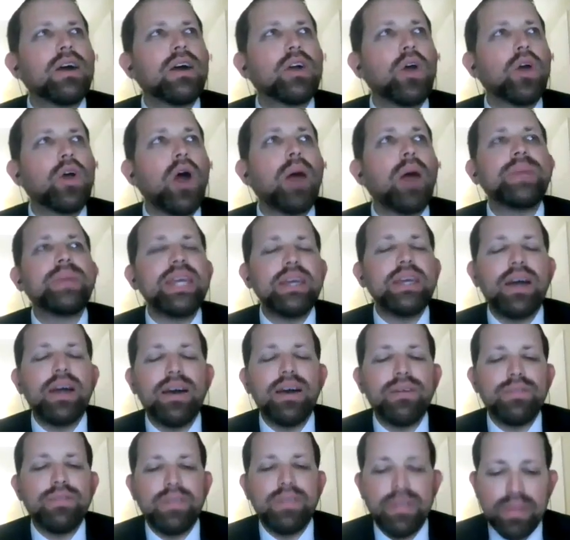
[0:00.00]
copy
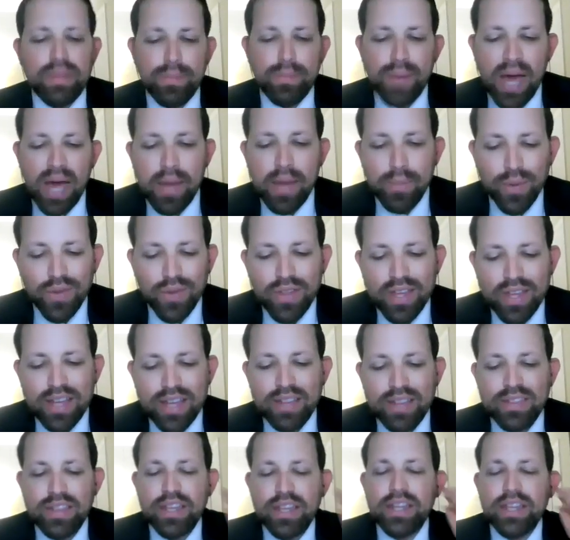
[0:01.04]
of the Bible.
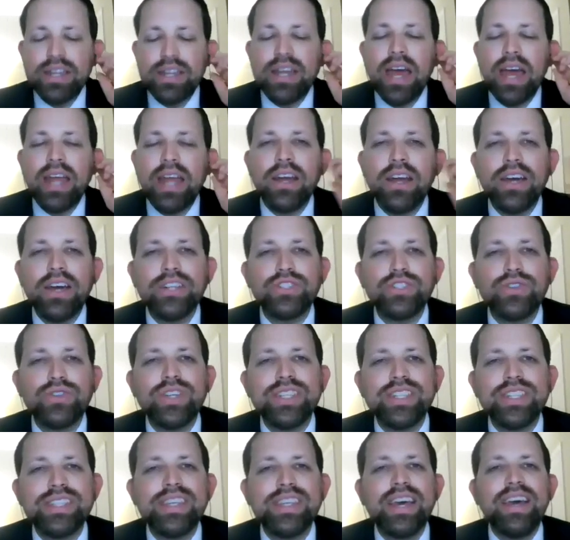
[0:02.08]
In the
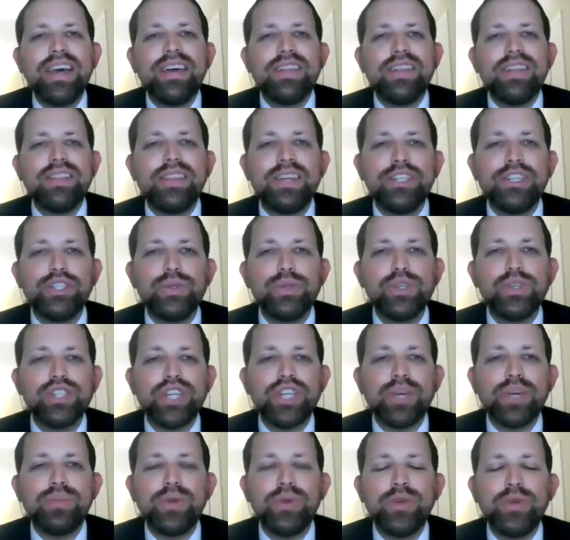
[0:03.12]
900s, the Jewish
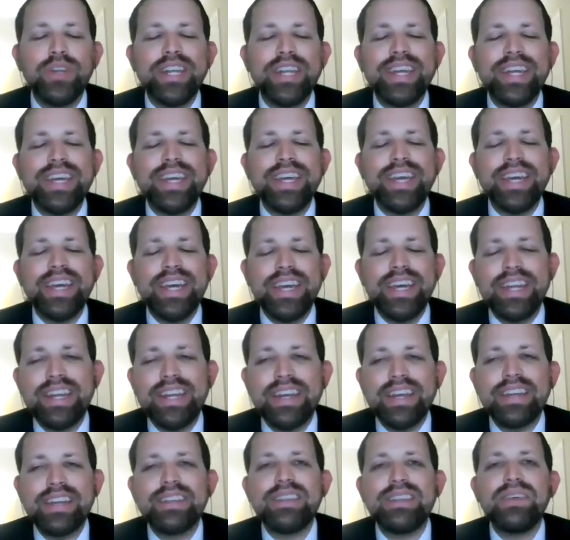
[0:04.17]
community
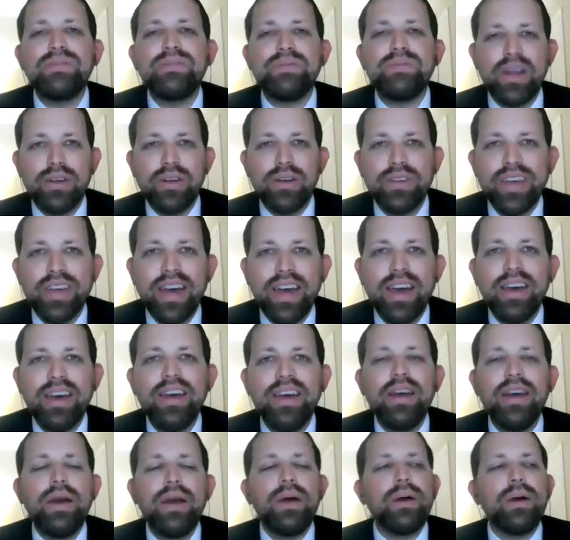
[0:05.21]
in Tiberia
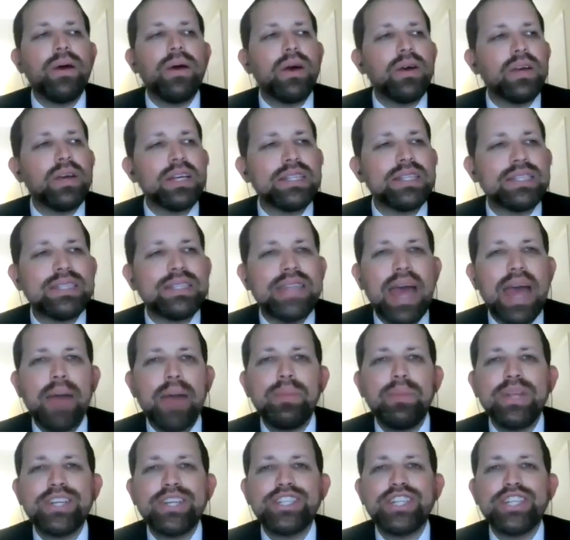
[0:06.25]

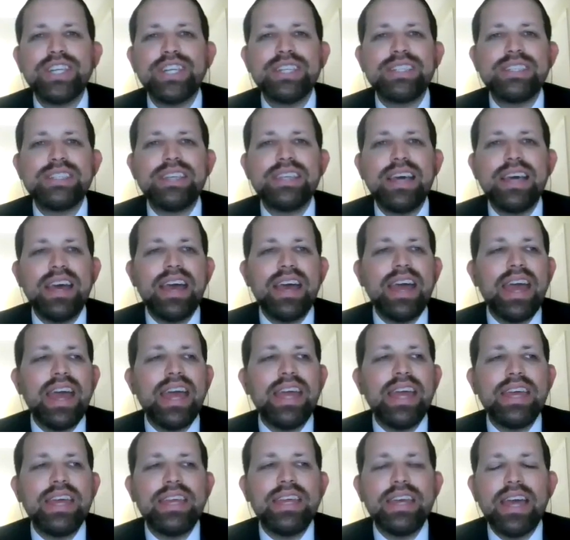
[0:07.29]
establishes
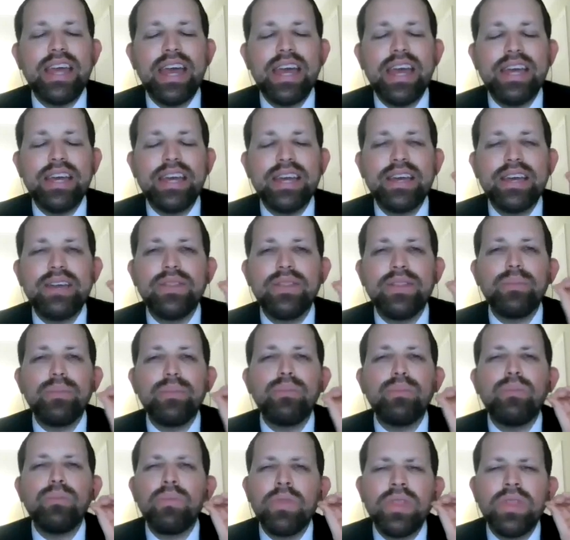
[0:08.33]
the
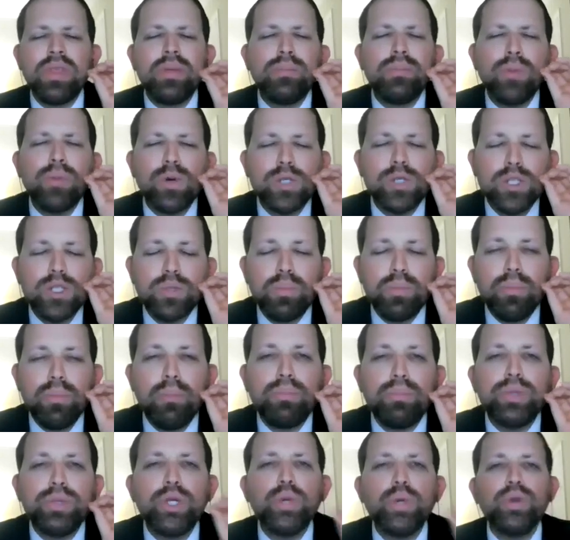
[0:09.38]
most
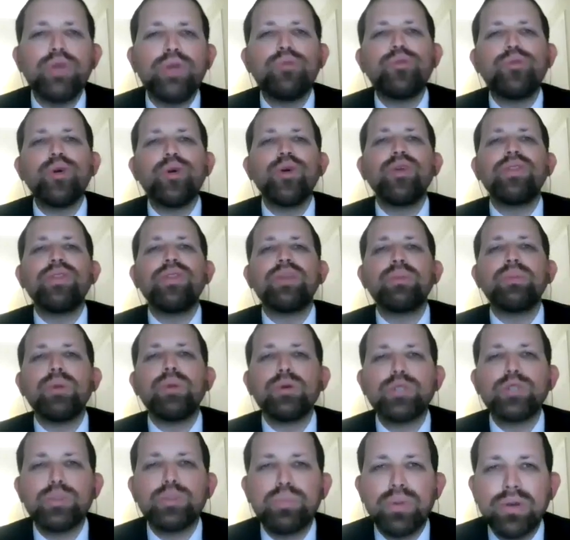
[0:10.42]
beautiful, the
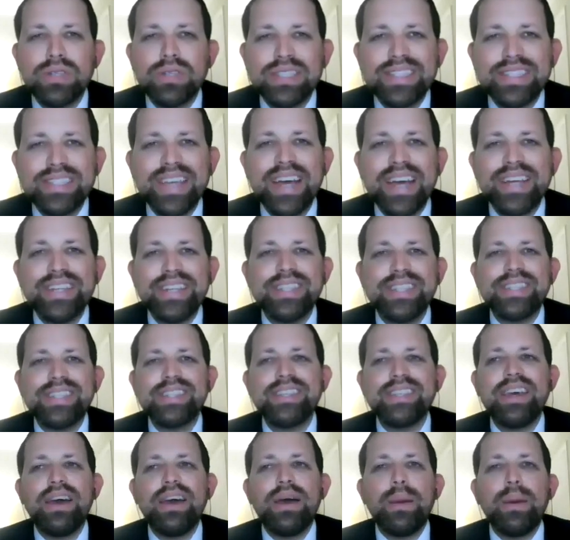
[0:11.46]
most precise
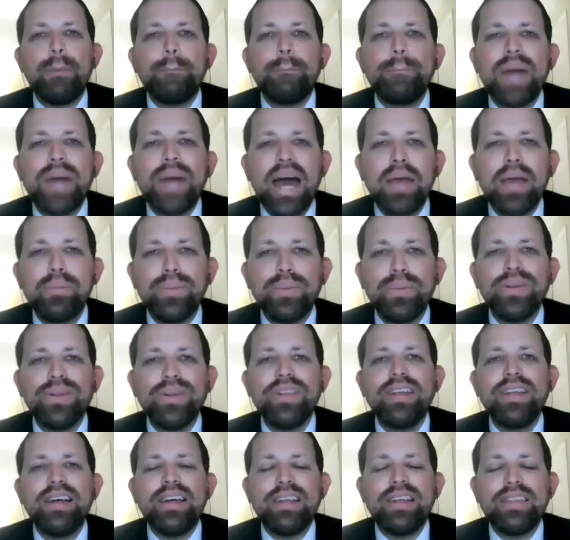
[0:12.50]

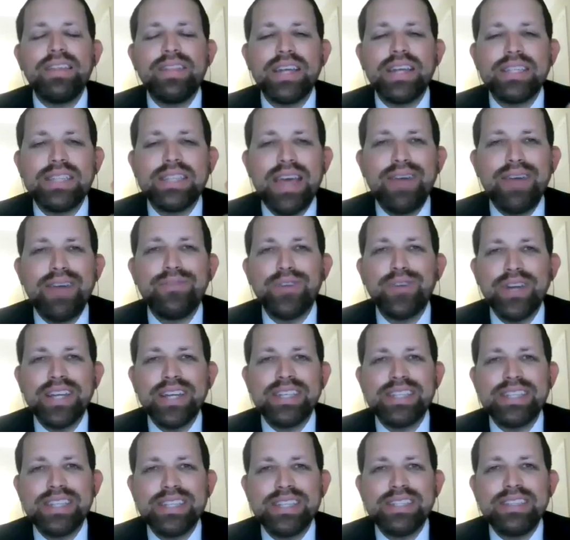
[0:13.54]
Bible that's ever
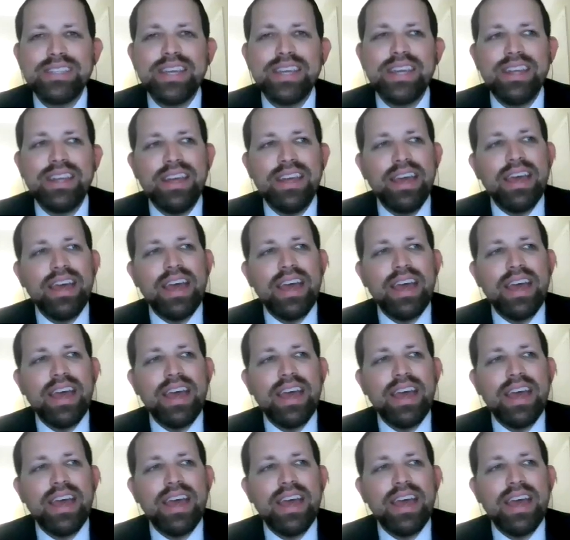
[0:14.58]
existed,